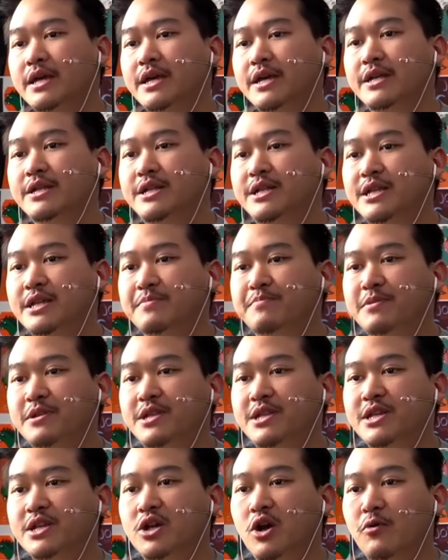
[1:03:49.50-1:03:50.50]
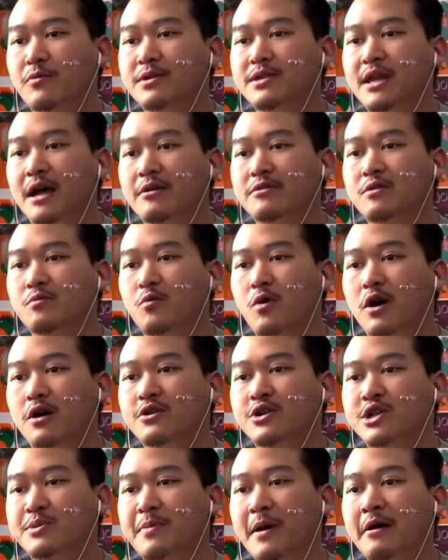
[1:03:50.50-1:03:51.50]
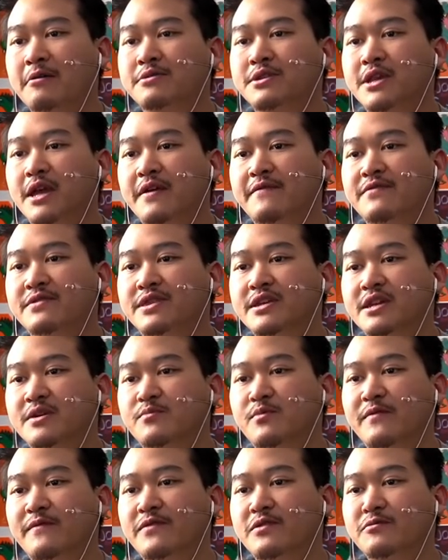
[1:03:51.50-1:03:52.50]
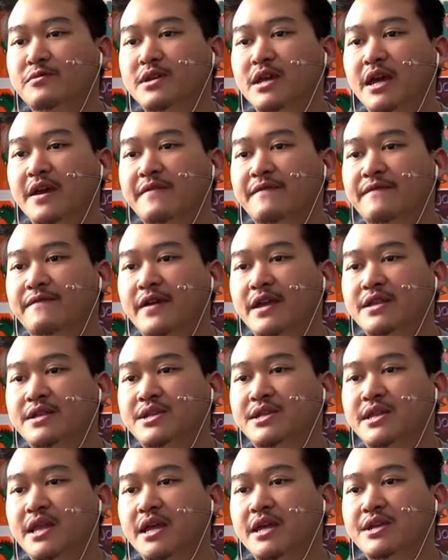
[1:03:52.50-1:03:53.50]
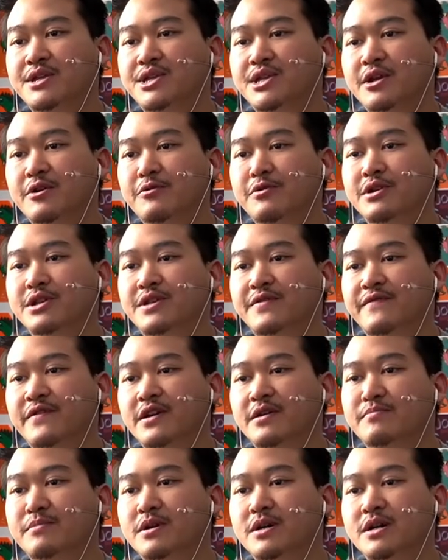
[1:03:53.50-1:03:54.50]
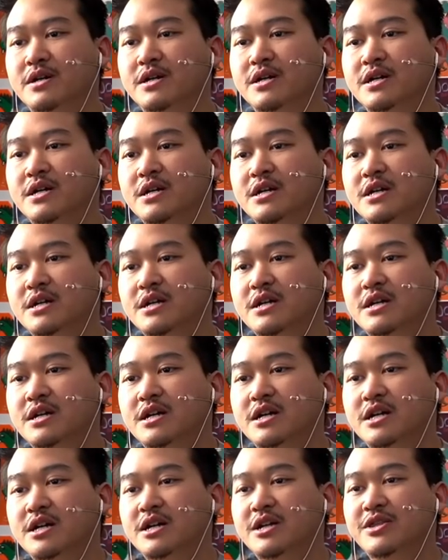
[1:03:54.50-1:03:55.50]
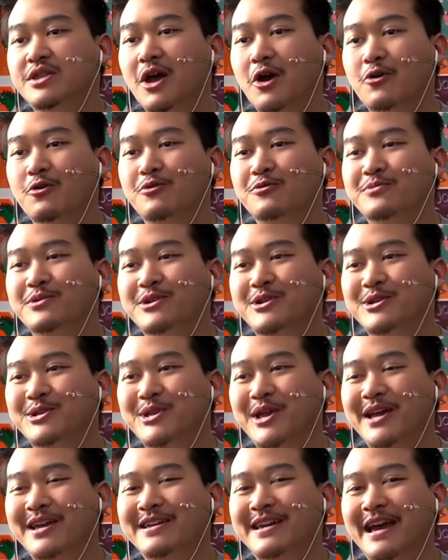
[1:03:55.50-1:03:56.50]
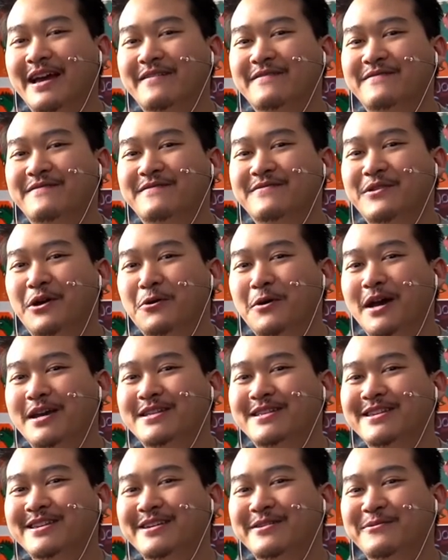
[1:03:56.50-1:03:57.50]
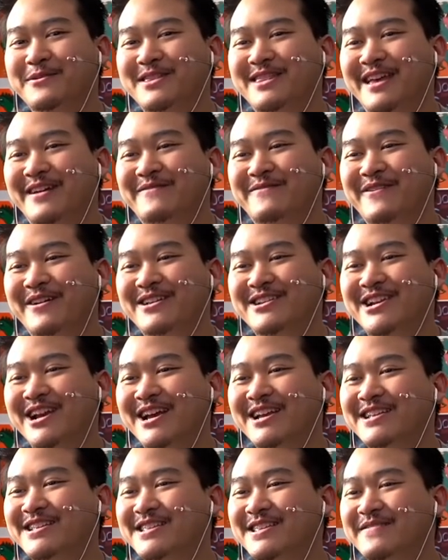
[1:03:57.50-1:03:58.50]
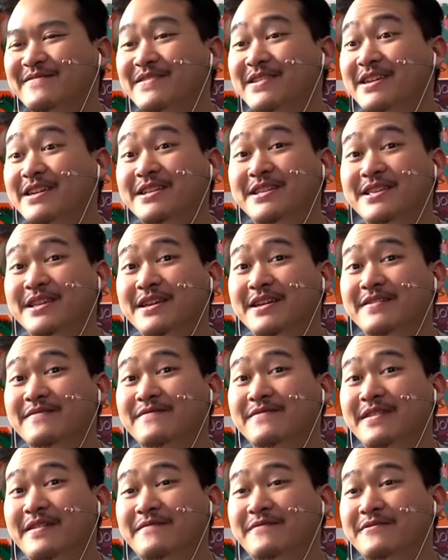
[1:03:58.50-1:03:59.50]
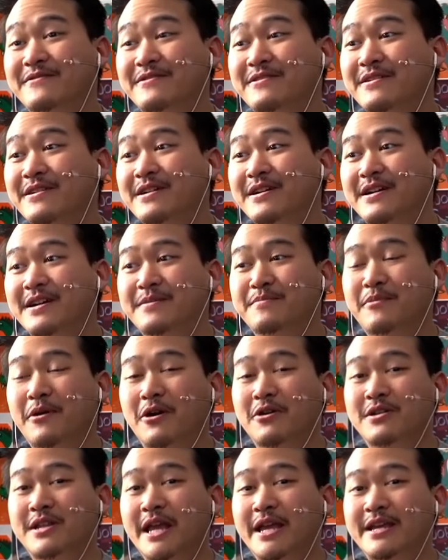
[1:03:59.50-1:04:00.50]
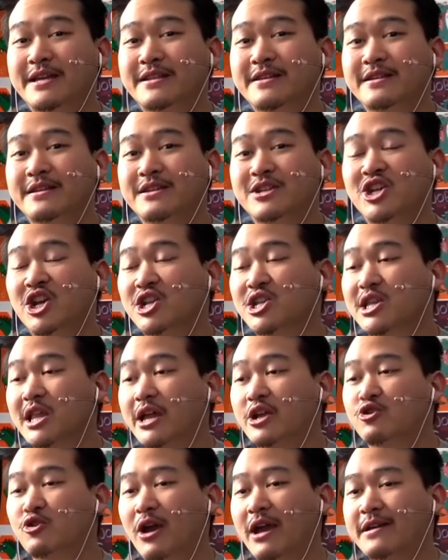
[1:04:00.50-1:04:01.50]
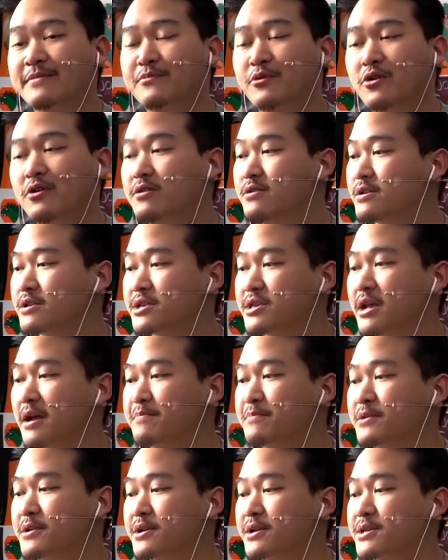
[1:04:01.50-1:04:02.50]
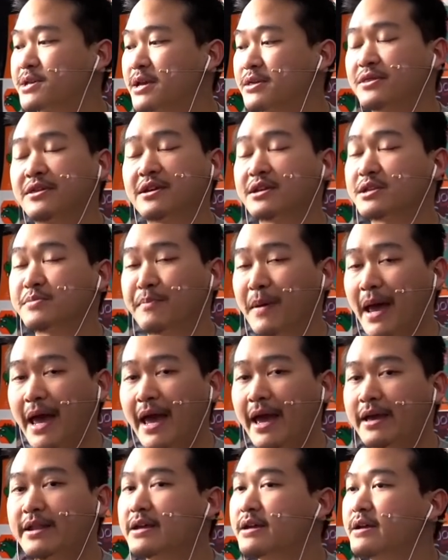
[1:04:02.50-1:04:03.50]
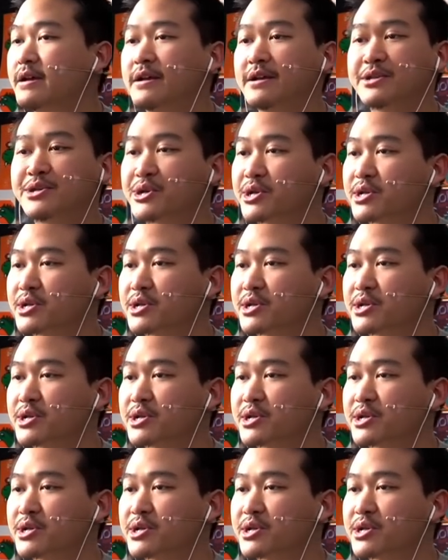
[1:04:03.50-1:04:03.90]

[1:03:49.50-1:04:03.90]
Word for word: Itsy Bitsy Going Down the Water Spout. Ever think of reviewing a Fate Stay series, Figma? No, because I have no idea what that franchise even is. I've never... partaken in it. Just like Dragon Ball, it's not because I think it's bad, it's